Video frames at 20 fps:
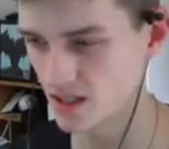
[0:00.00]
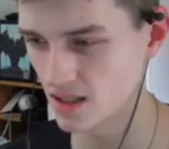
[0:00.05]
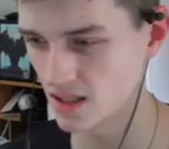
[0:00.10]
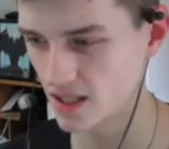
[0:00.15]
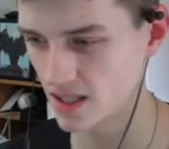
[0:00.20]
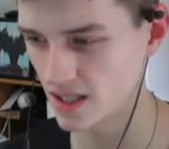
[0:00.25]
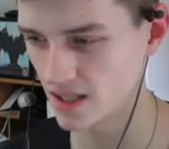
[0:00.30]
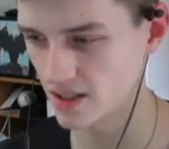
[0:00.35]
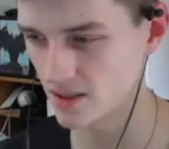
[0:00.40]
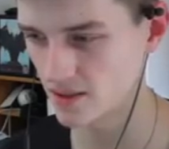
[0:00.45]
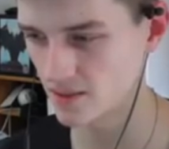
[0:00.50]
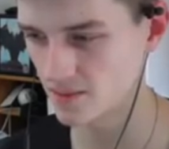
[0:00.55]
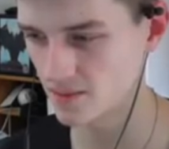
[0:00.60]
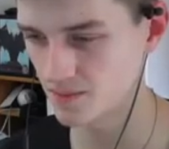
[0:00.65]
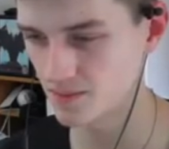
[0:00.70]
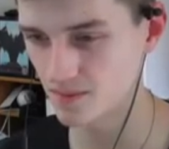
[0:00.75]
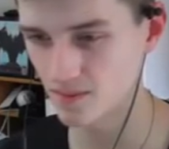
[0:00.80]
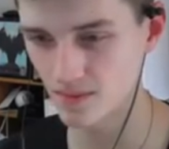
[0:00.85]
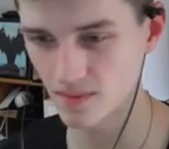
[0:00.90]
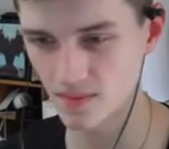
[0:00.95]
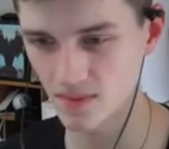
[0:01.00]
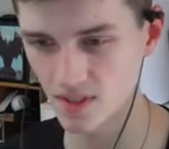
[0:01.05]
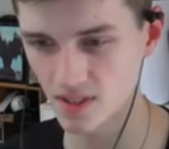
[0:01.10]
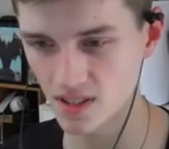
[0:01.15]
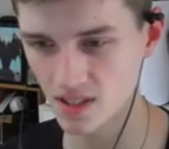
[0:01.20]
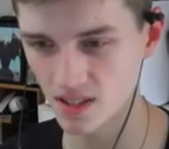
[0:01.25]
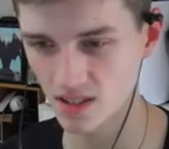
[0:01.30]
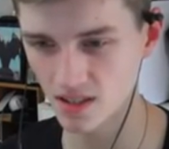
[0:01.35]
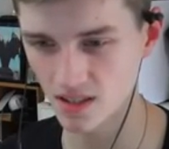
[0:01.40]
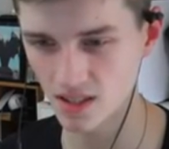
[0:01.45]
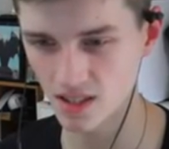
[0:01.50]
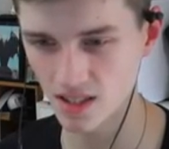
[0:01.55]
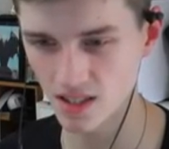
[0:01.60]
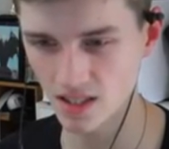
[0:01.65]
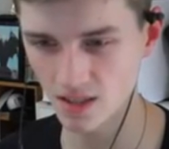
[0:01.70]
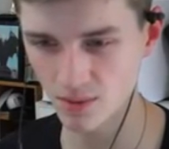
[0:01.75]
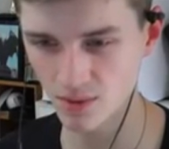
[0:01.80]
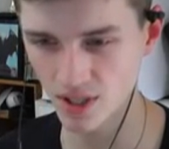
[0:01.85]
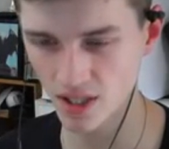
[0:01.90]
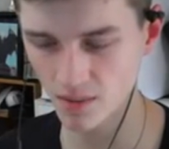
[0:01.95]
Alright. Is he
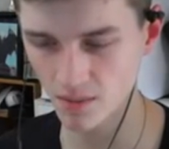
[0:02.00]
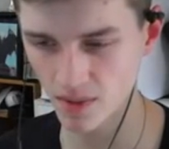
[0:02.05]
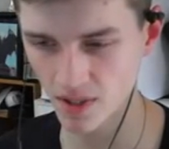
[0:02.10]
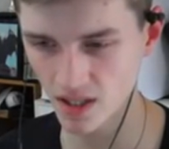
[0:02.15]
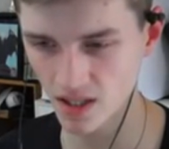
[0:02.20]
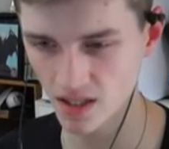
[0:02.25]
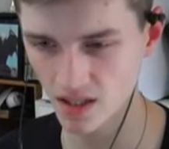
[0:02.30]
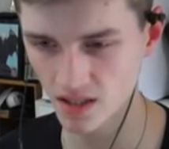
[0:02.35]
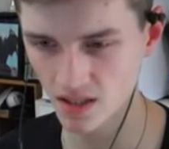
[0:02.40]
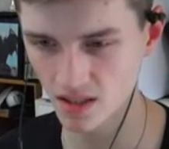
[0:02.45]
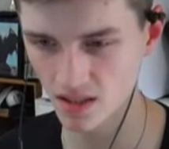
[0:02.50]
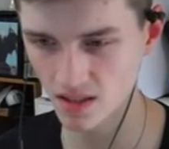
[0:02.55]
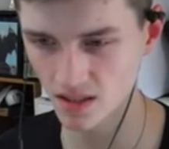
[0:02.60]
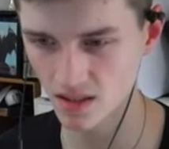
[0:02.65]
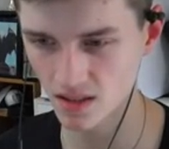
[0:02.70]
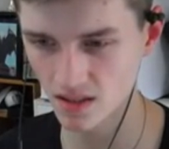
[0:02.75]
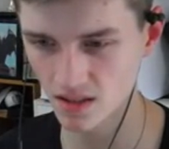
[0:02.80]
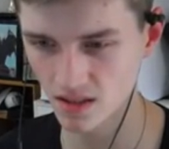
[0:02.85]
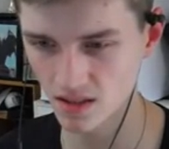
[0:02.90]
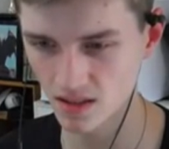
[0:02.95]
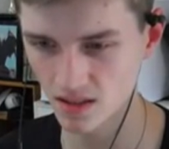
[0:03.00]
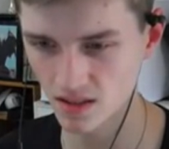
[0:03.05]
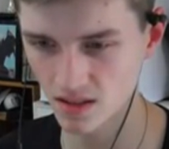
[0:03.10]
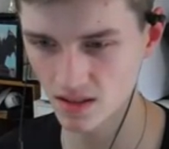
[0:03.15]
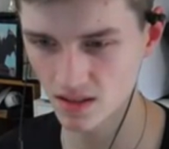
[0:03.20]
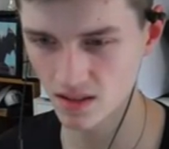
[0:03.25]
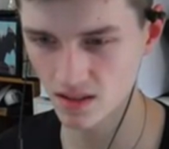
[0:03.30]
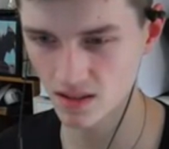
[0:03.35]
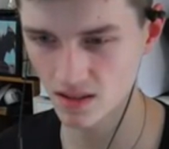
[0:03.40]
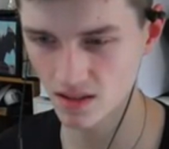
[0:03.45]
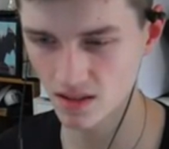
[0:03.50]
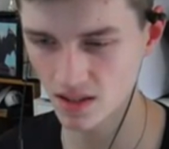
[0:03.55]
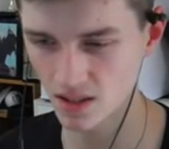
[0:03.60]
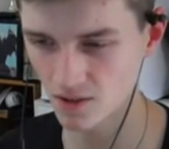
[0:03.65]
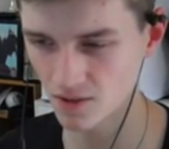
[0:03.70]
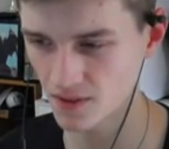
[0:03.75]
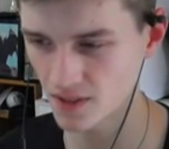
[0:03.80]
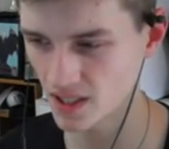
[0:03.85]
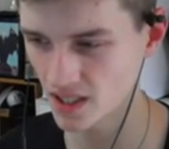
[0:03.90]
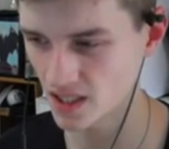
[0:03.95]
still protecting me? I
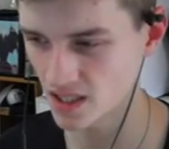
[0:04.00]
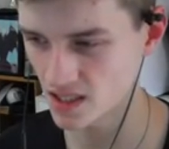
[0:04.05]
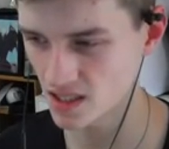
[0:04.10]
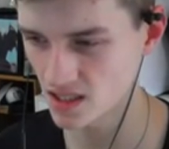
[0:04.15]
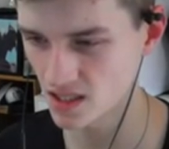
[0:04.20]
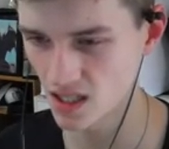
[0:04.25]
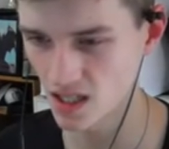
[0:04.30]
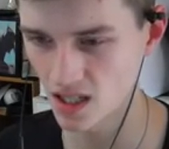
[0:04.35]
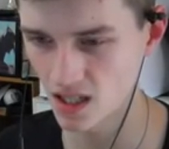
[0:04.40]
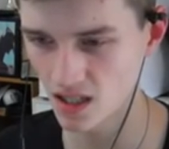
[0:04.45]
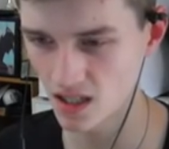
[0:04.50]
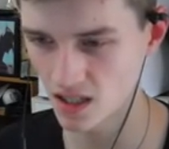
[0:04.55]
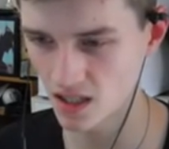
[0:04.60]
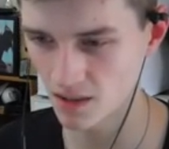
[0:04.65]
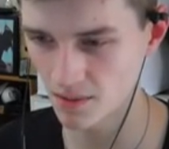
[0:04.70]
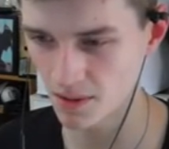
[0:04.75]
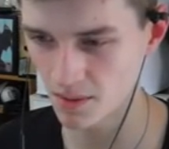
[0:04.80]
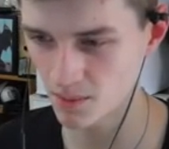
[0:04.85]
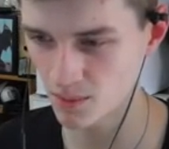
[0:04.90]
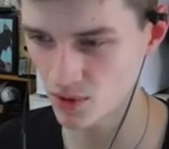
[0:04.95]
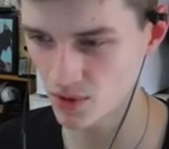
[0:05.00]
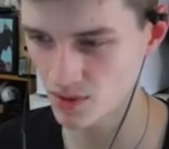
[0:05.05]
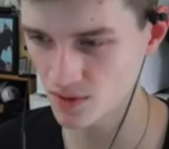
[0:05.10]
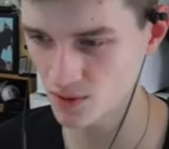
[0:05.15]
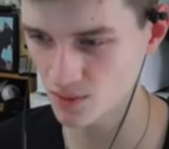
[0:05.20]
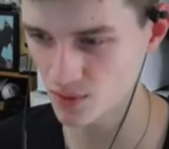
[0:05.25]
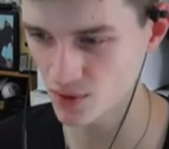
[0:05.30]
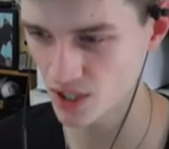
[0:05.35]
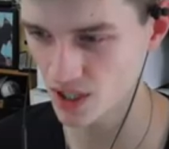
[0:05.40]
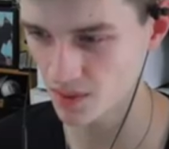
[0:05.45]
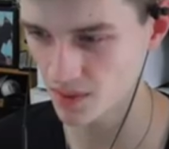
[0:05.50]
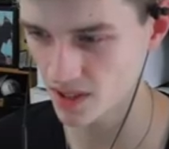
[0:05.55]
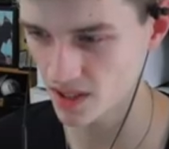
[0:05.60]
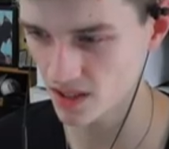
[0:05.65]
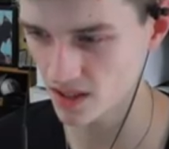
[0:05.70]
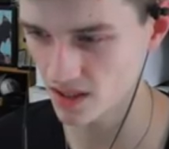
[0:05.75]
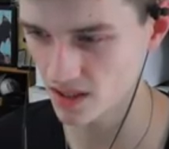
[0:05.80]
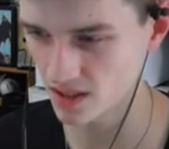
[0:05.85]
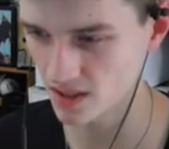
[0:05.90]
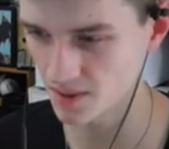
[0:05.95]
don't think he is. Um, I'm putting to protect me
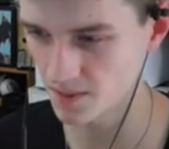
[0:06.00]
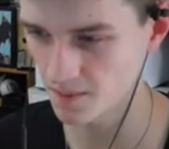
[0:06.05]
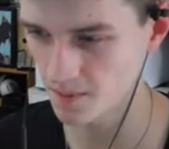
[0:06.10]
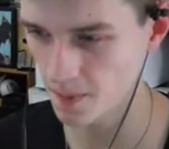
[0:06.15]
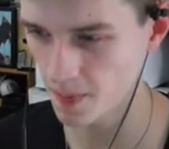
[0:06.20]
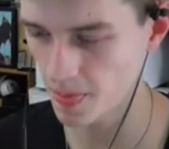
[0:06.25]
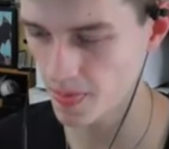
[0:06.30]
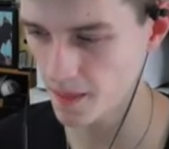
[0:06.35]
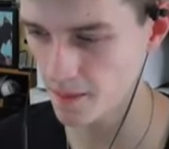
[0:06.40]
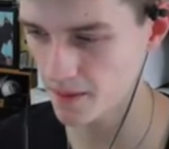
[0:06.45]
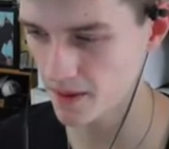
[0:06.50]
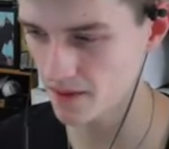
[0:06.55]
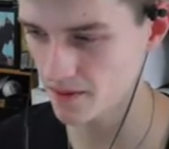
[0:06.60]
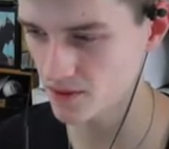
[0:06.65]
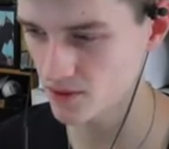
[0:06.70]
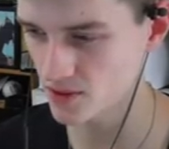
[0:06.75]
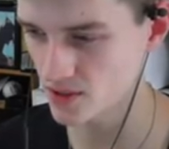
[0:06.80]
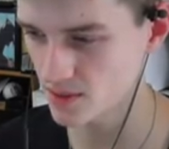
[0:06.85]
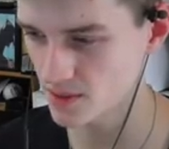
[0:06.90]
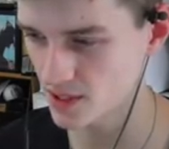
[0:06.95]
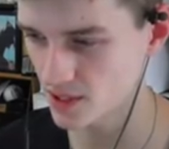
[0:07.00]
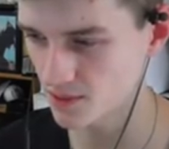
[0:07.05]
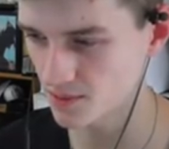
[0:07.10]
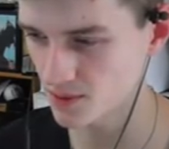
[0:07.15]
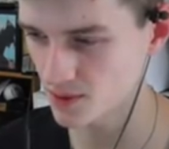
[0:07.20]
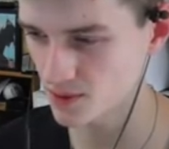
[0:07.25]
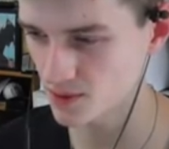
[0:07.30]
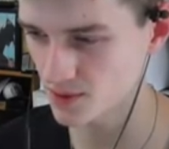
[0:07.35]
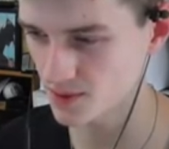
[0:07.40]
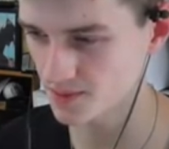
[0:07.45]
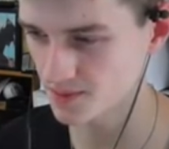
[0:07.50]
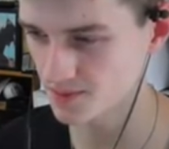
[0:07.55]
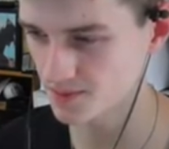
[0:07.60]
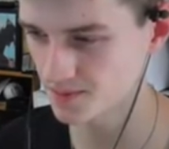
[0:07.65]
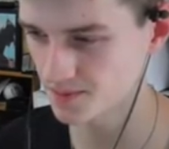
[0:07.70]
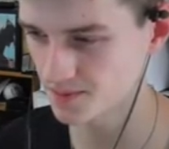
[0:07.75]
then. Matthews, there you go. Come on.